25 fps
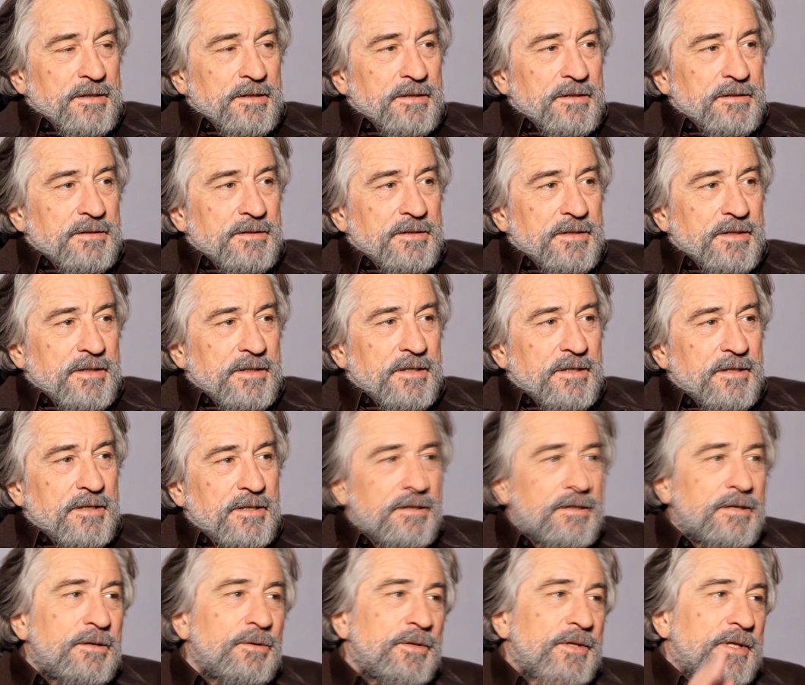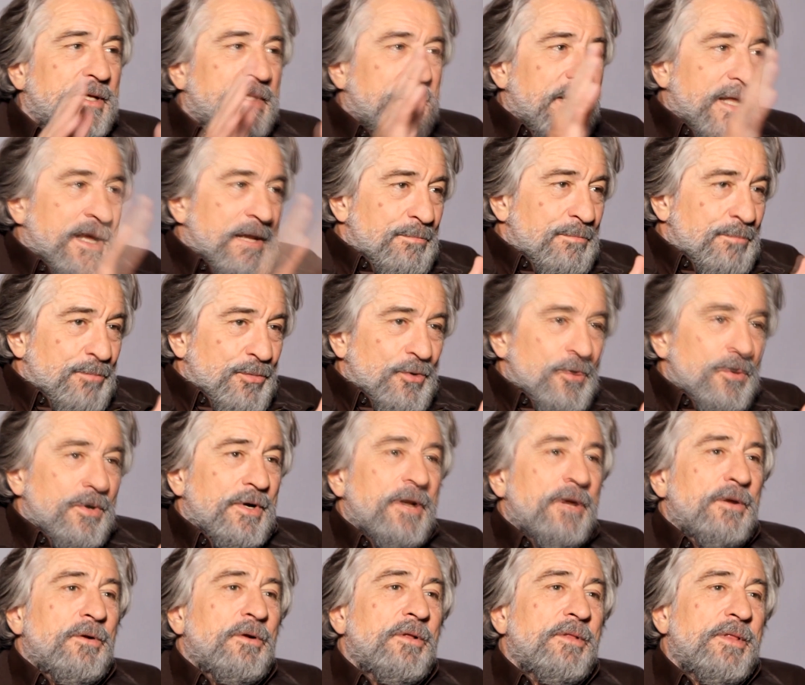with the
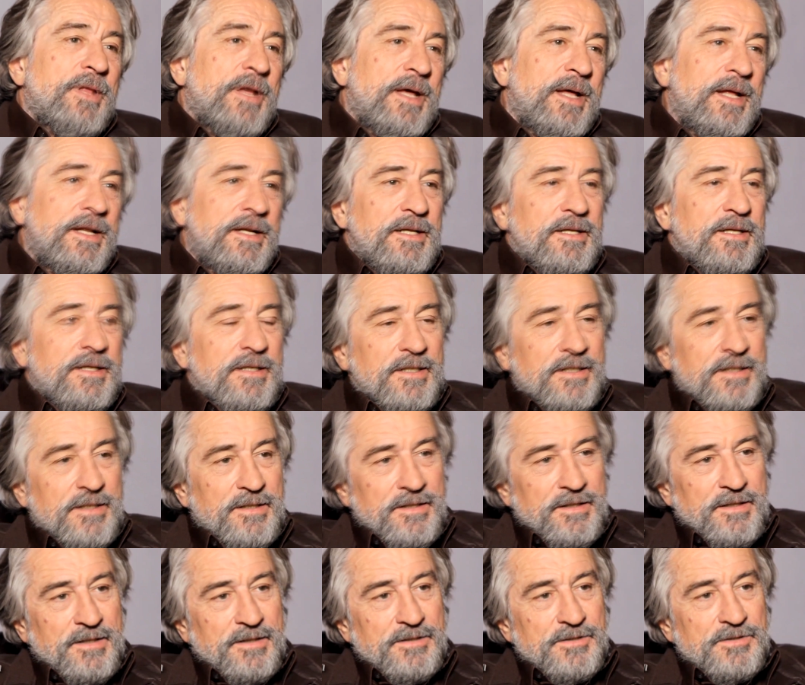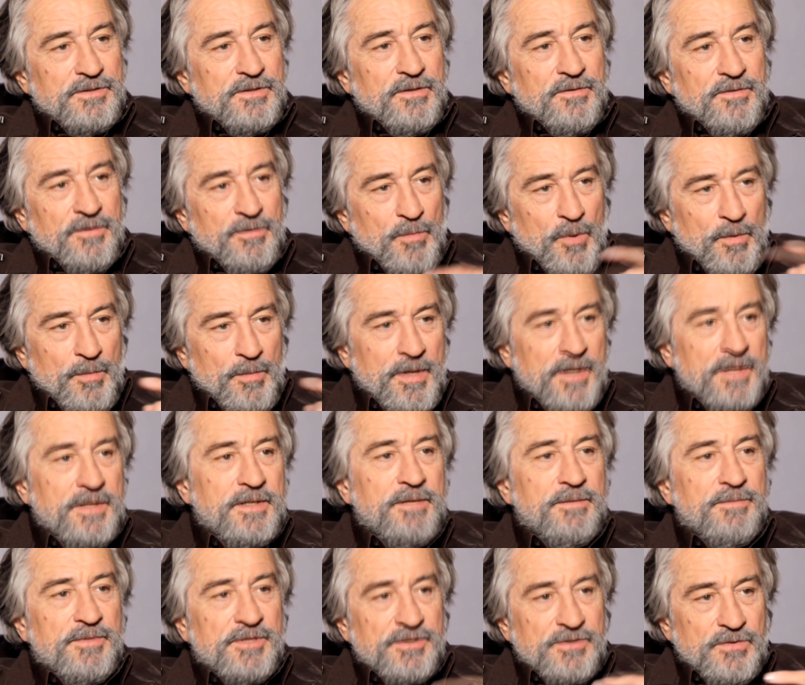clapboard and all that. It's sort of the
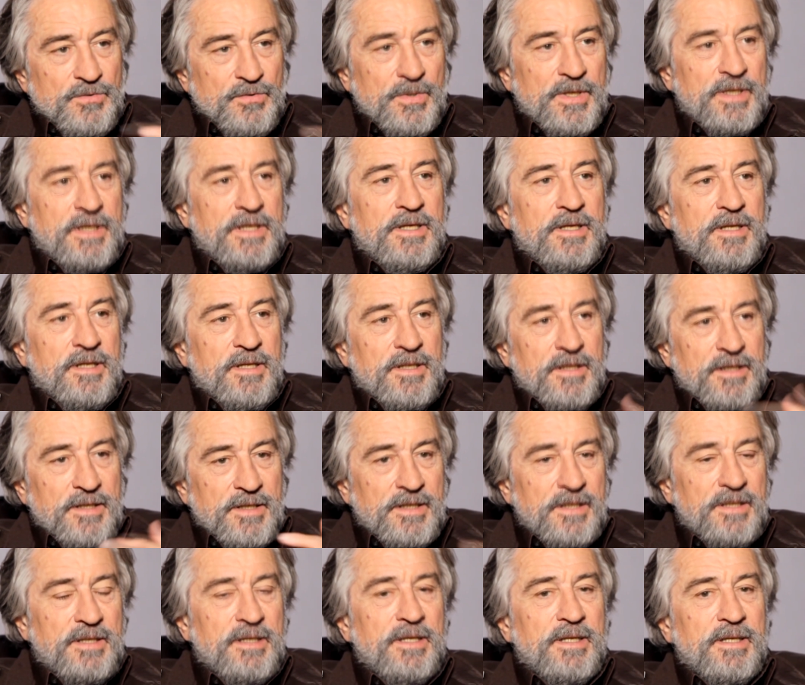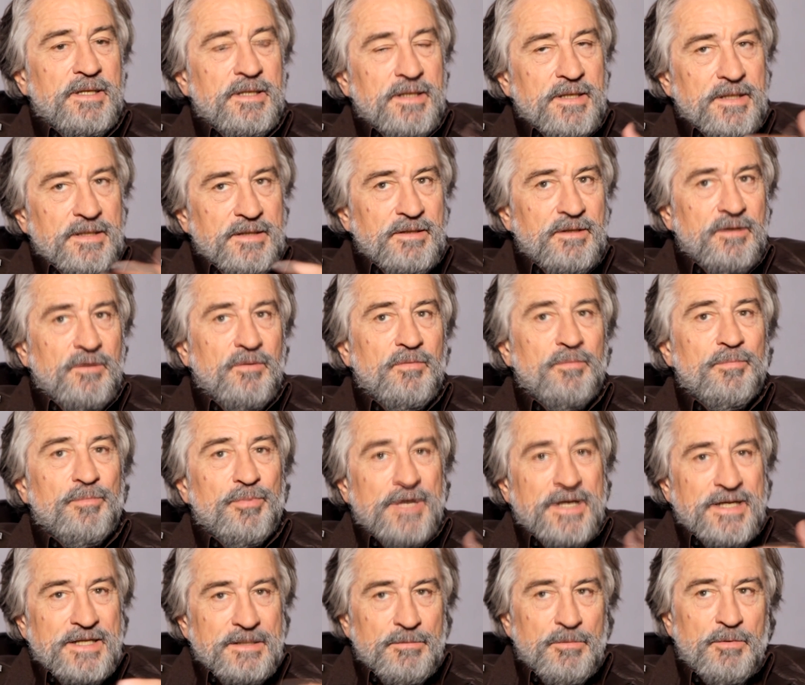momentum is quick, and you don't
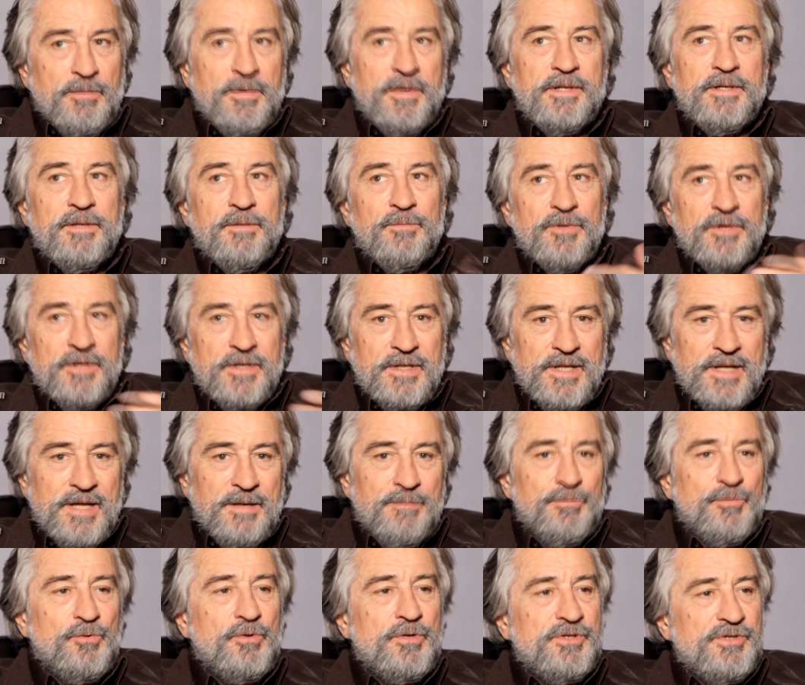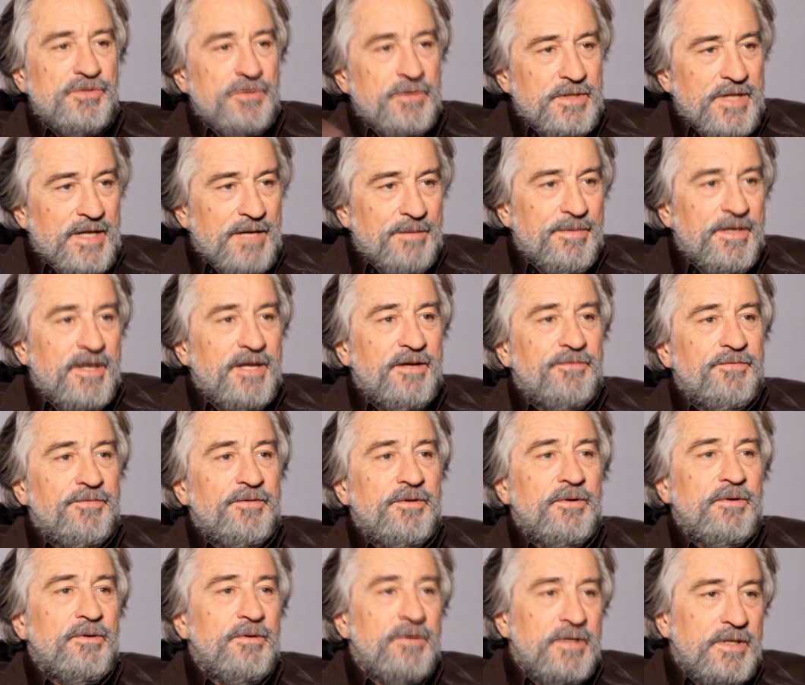break the momentum with clapboards. You clap
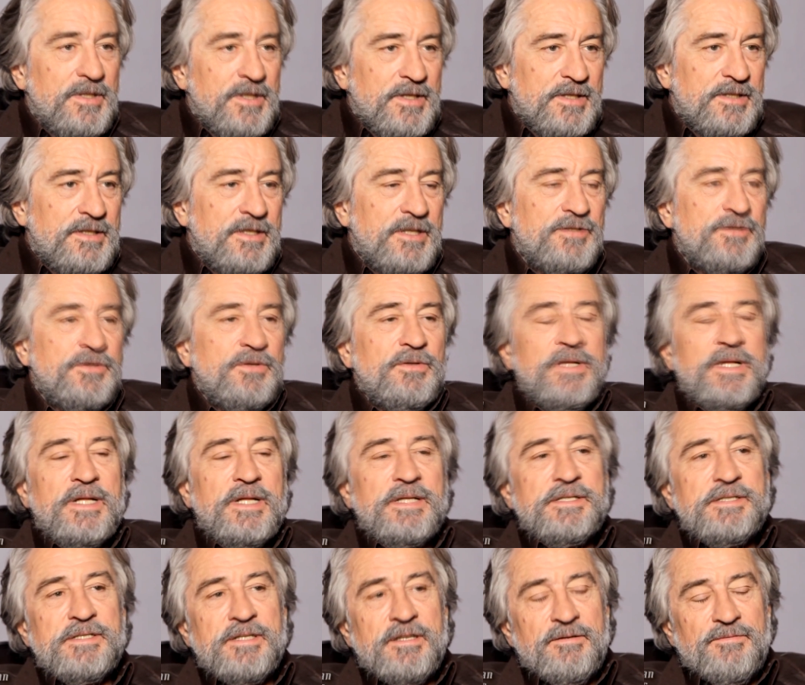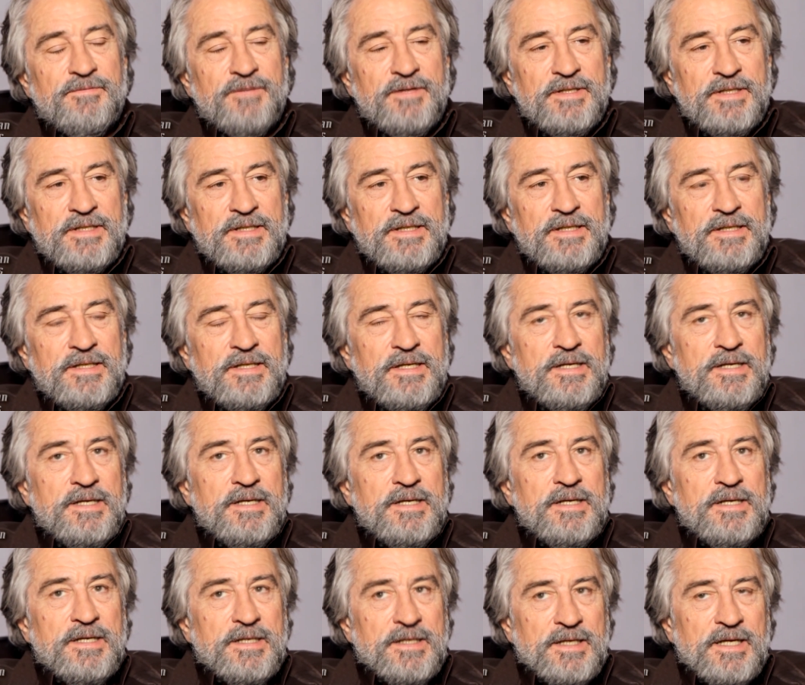after. It does all that stuff. I think
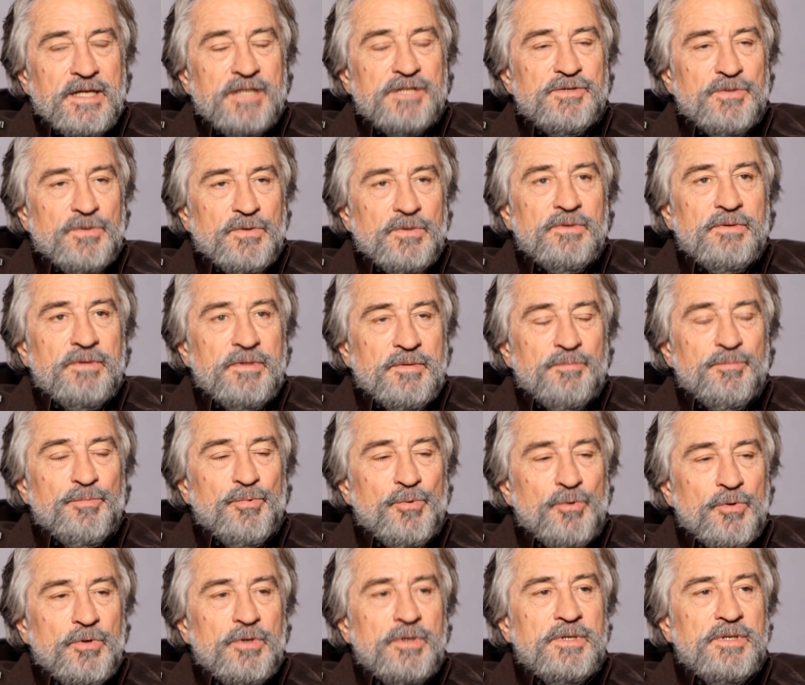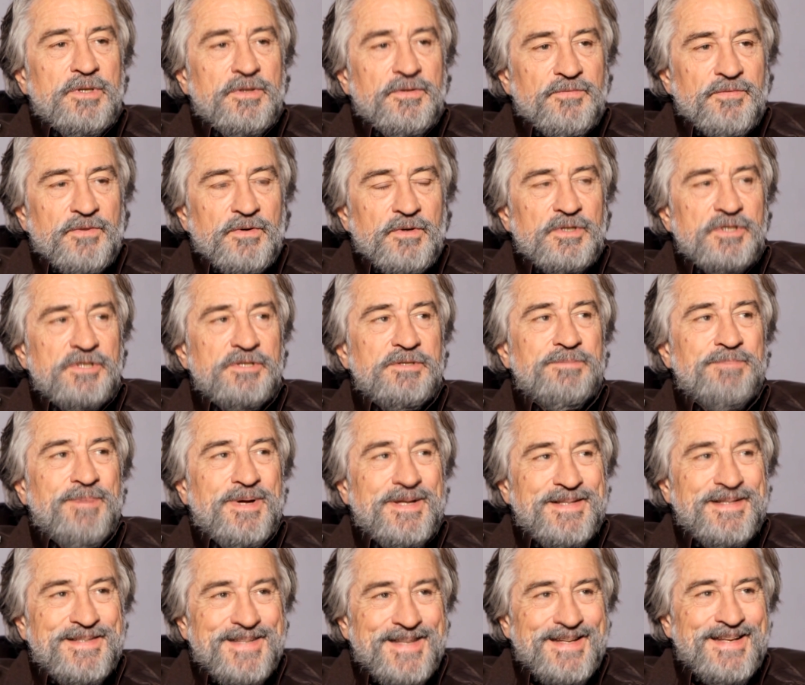that's all important as far as
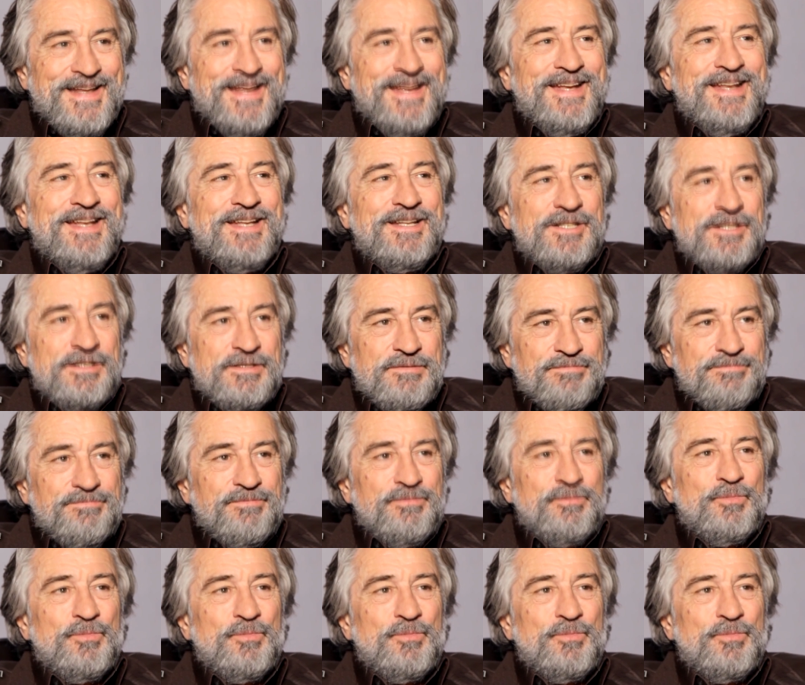spontaneity, just